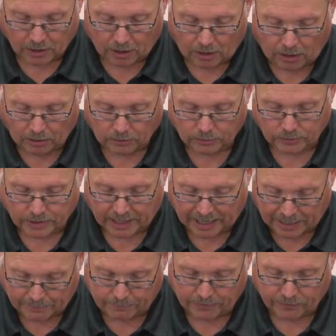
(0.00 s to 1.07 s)
All who
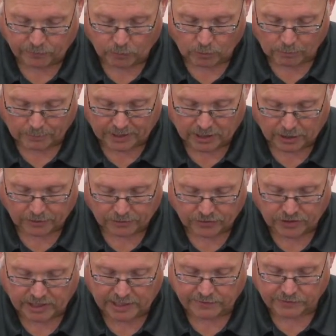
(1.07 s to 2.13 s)
came before me are
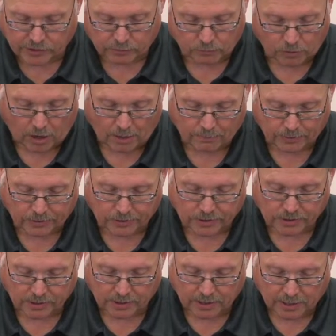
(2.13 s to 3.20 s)
thieves and
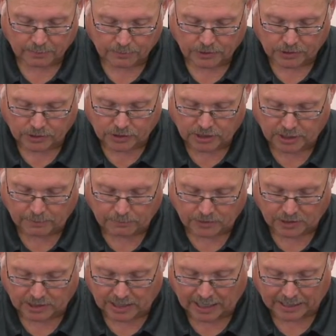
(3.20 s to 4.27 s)
robbers, but the sheep
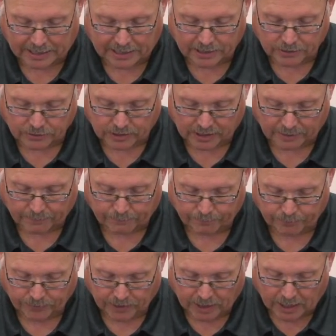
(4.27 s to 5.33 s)
did not hear them.
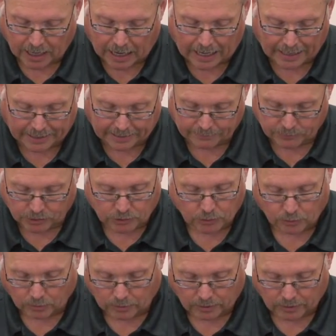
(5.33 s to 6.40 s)
I am the
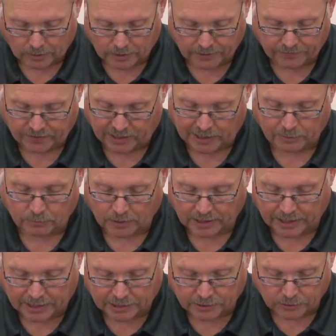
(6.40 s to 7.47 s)
door. If anyone
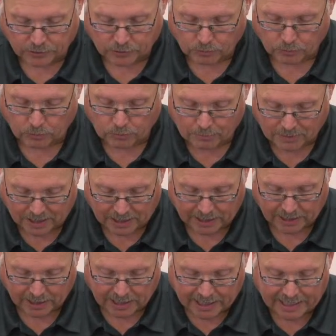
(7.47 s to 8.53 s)
enters through
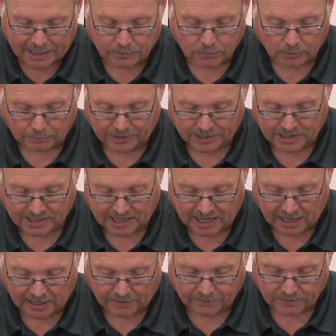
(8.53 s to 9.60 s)
me, he will be
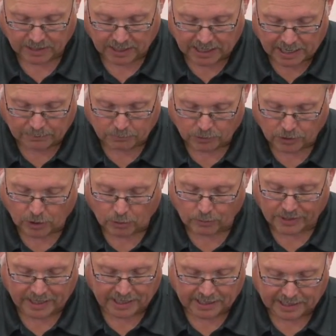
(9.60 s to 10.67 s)
saved and will go
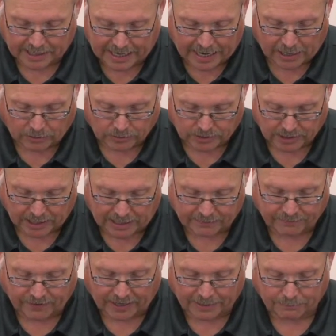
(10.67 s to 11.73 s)
in and out
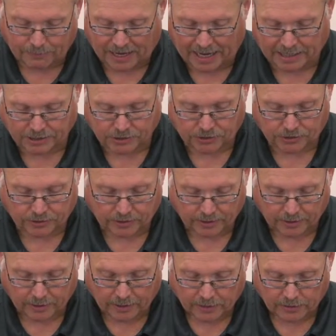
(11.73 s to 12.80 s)
and find pasture.
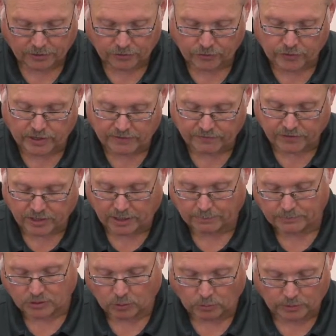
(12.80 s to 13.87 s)
The thief
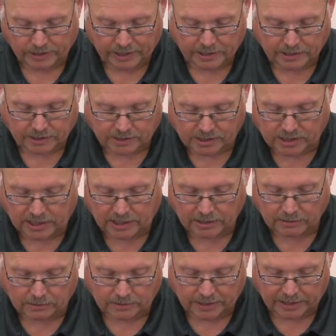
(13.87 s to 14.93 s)
comes only to
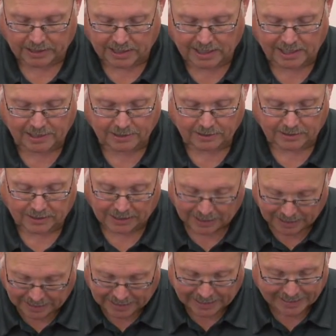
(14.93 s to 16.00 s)
steal and kill,
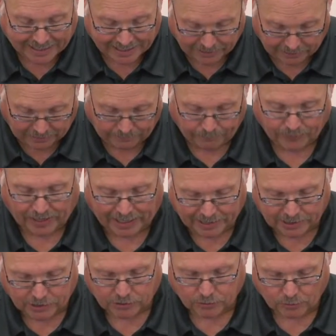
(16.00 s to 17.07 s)
kill and
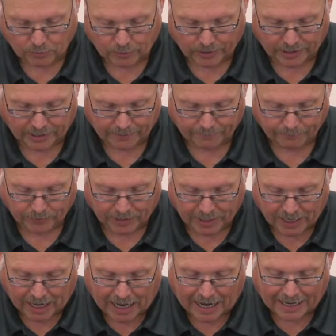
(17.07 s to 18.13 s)
destroy.
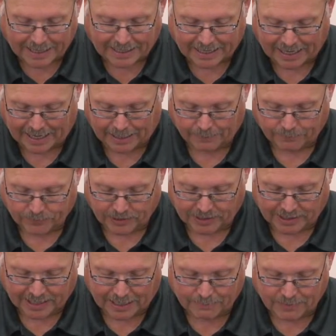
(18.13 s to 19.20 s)
I came
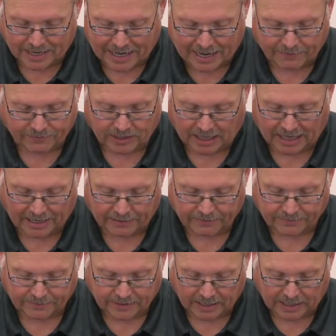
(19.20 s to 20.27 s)
that they may have life
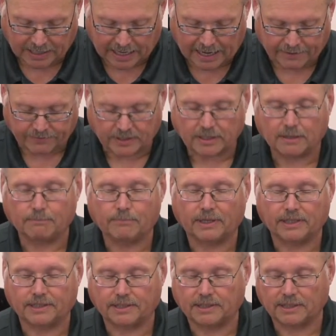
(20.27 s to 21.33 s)
and have it
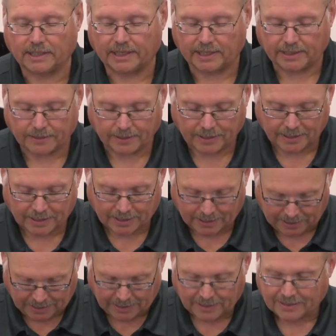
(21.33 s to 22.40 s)
abundantly.
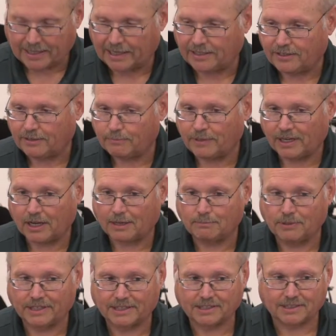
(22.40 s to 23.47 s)
Thank you. May God
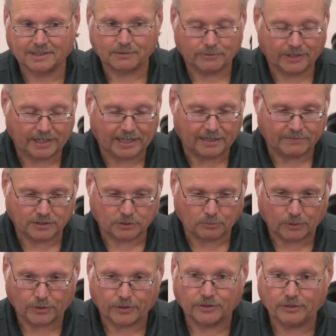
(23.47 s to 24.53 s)
bless the reading of his
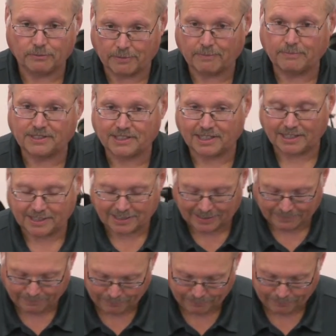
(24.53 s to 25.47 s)
word. You may be seated.